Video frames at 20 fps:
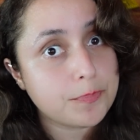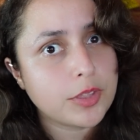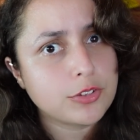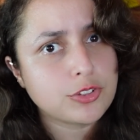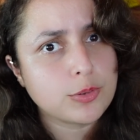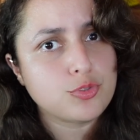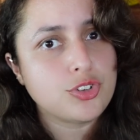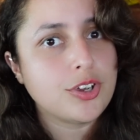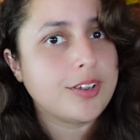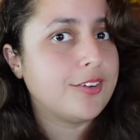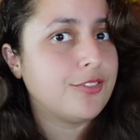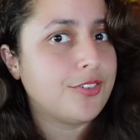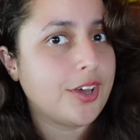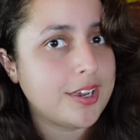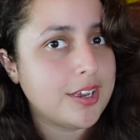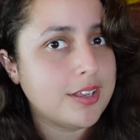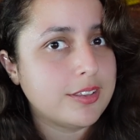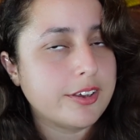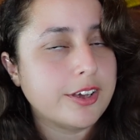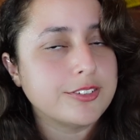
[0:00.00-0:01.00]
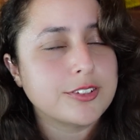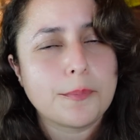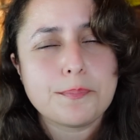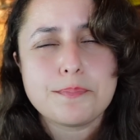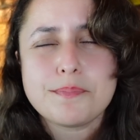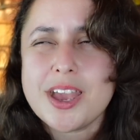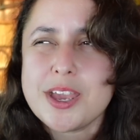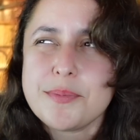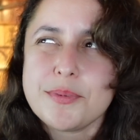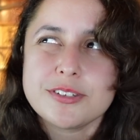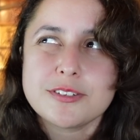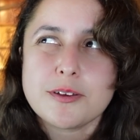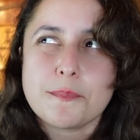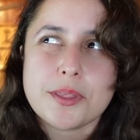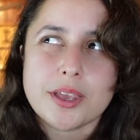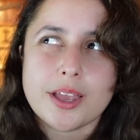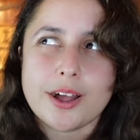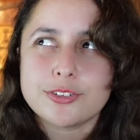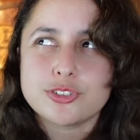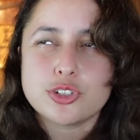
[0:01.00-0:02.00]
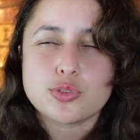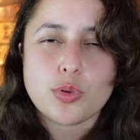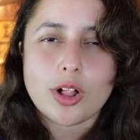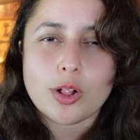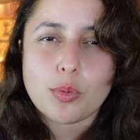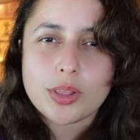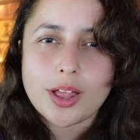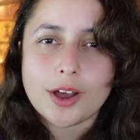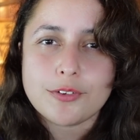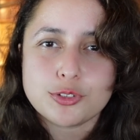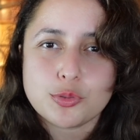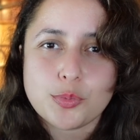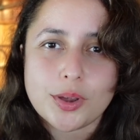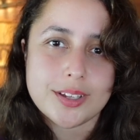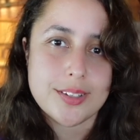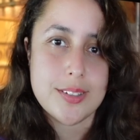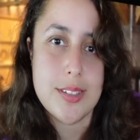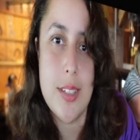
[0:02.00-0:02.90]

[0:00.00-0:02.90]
some chicken fajitas and maybe something else as well. We'll have to wait and